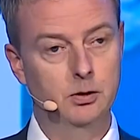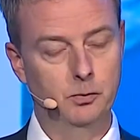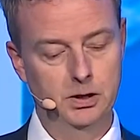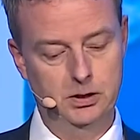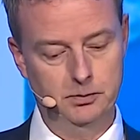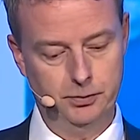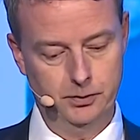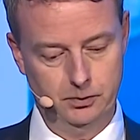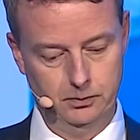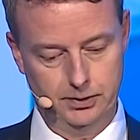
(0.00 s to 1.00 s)
Norwegian
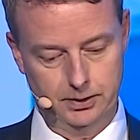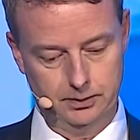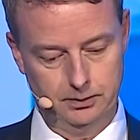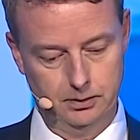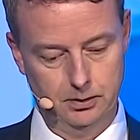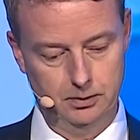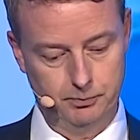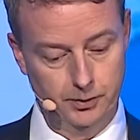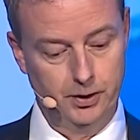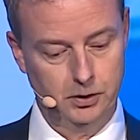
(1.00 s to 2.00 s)
producers, uh,
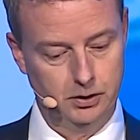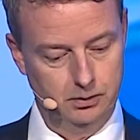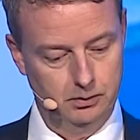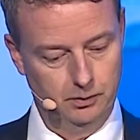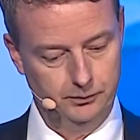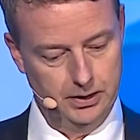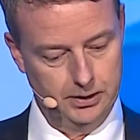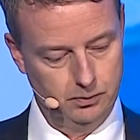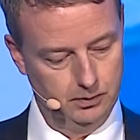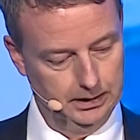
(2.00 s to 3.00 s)
production of
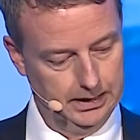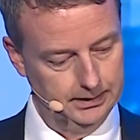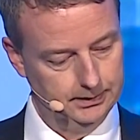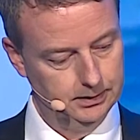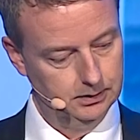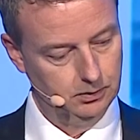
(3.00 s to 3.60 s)
natural gas